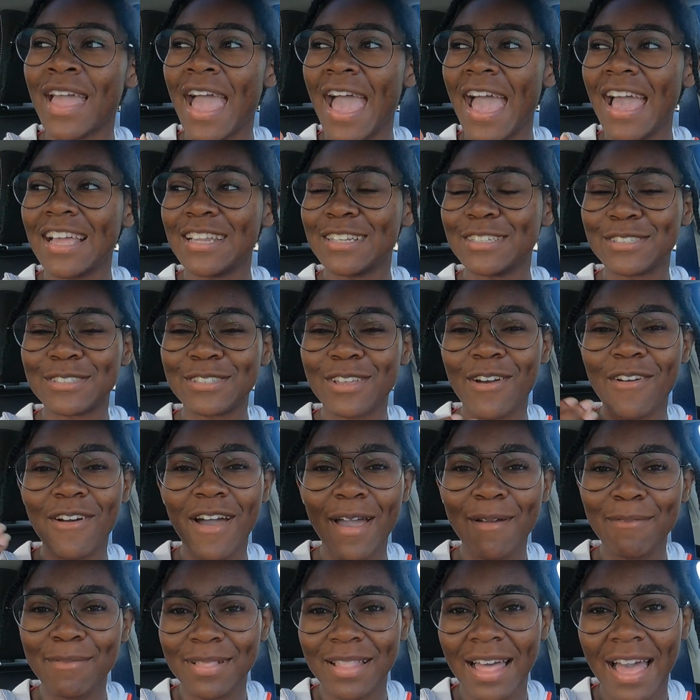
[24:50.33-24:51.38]
And so
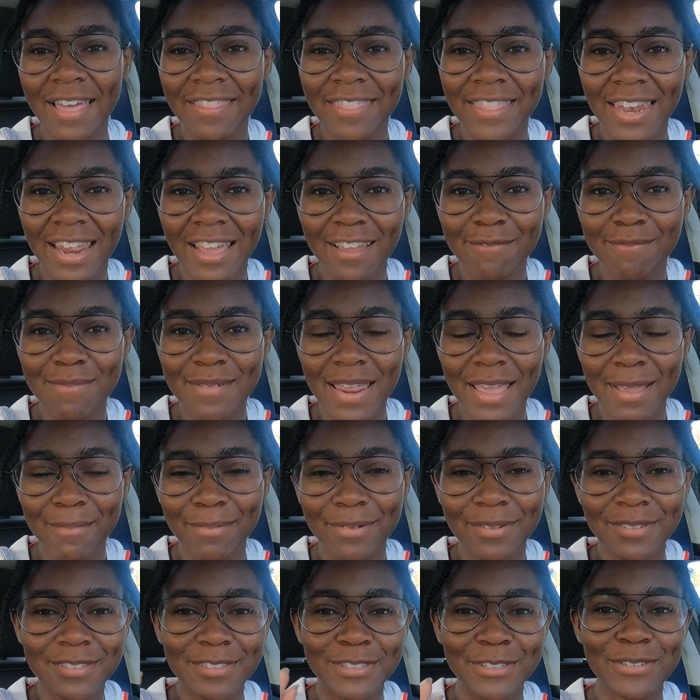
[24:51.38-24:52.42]
I'm glad that I've been
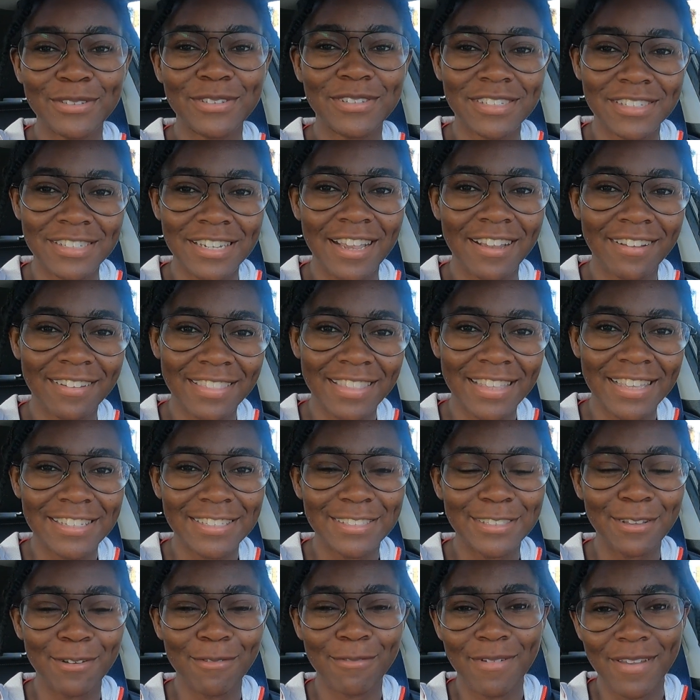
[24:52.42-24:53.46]
able to share
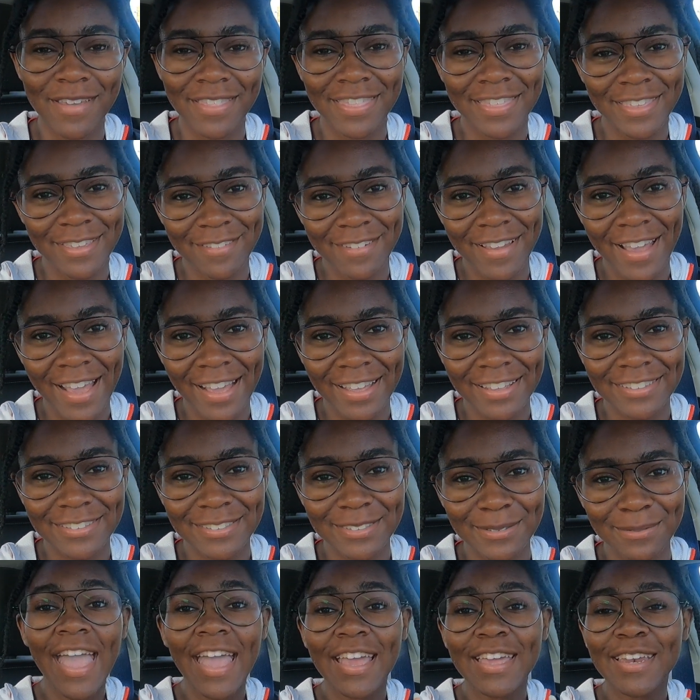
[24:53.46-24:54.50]
this with you guys.
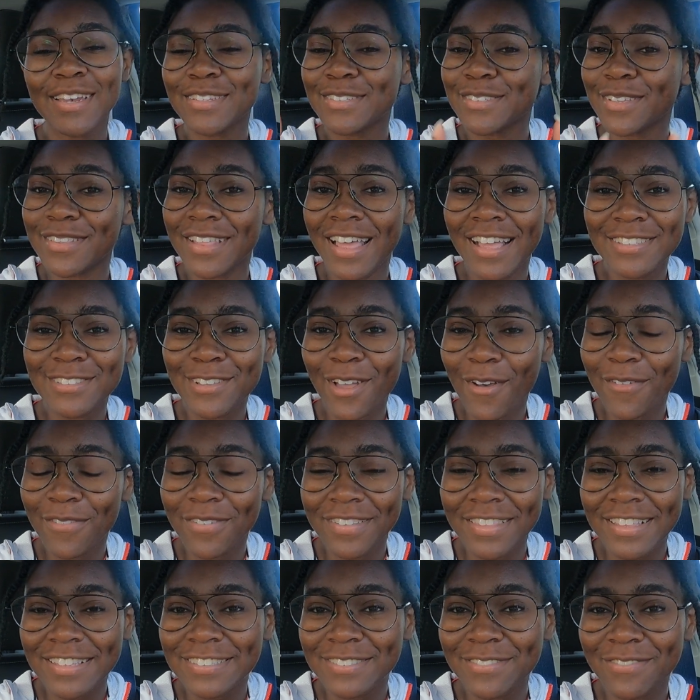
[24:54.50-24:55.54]
And so that's all for
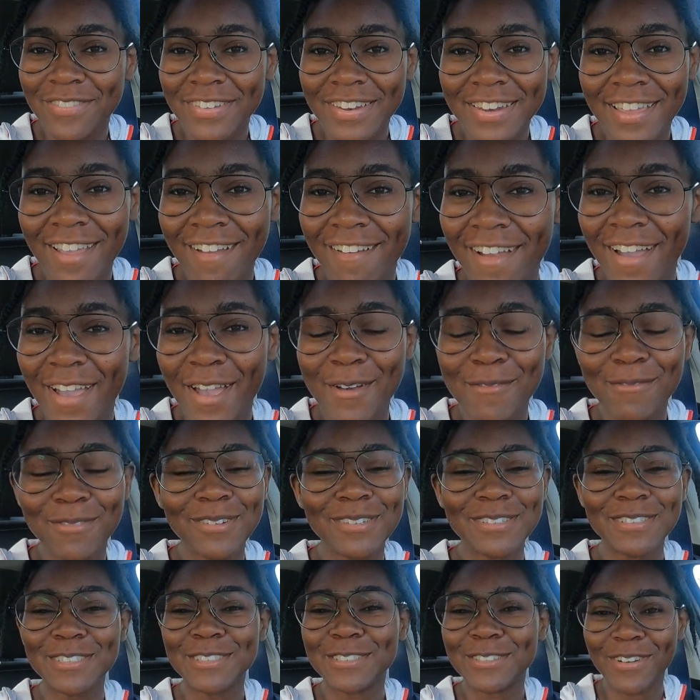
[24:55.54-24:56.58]
this video. I hope you
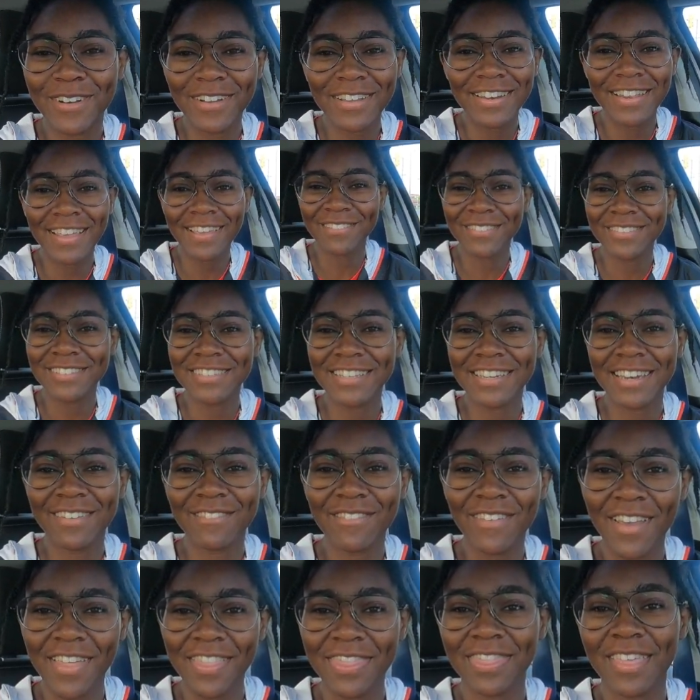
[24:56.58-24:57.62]
enjoyed it. If you did, give
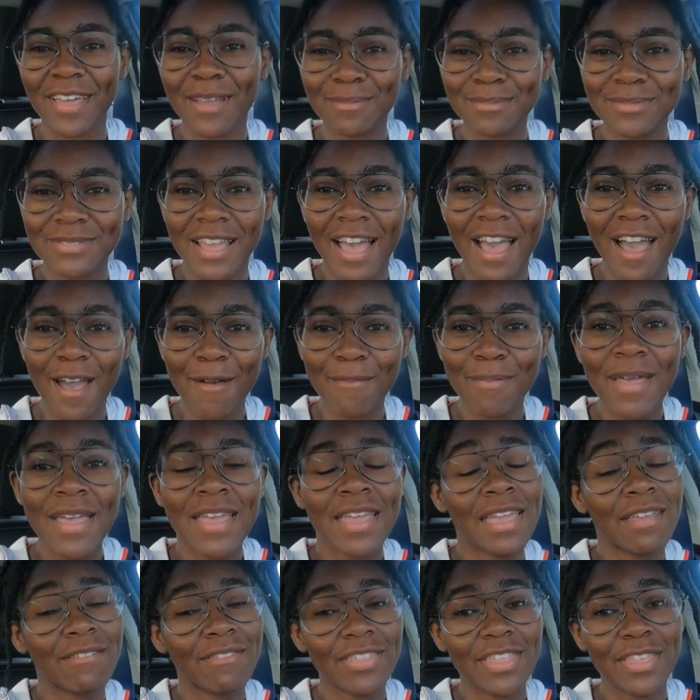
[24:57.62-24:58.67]
it a thumbs up.
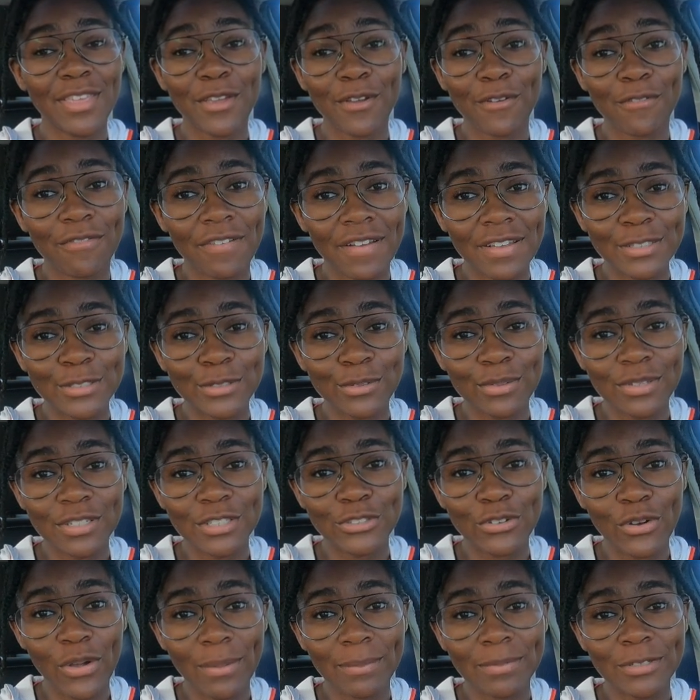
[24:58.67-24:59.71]
If you think your friends will
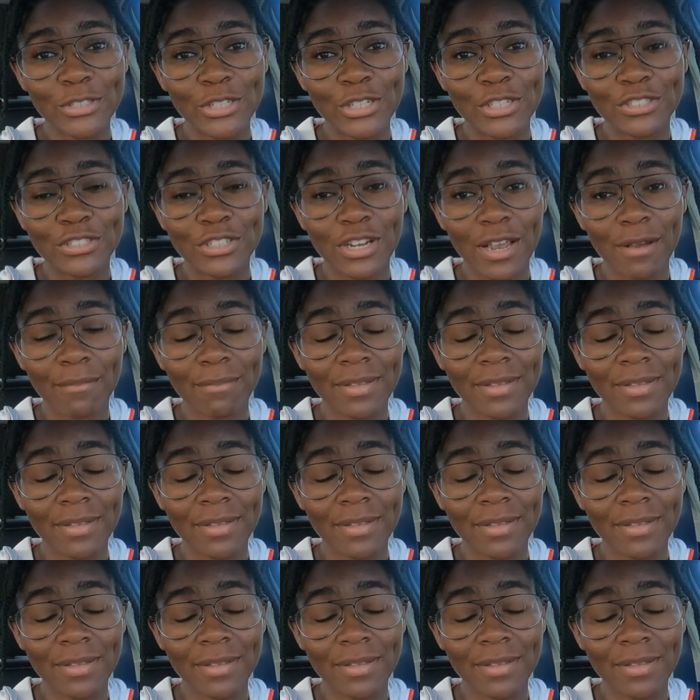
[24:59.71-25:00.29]
enjoy it, be sure to share it